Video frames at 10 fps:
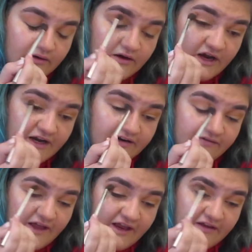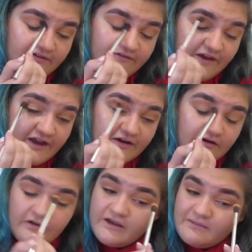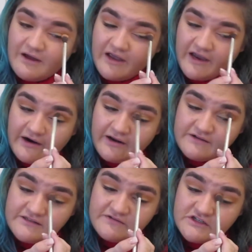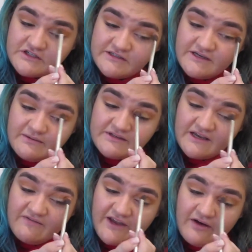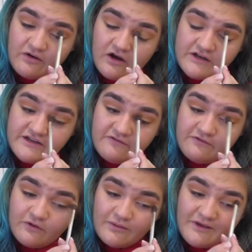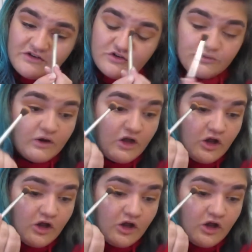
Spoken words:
kind of, like, fangirling about Harry and stuff, just because he wasn't giving out content for me to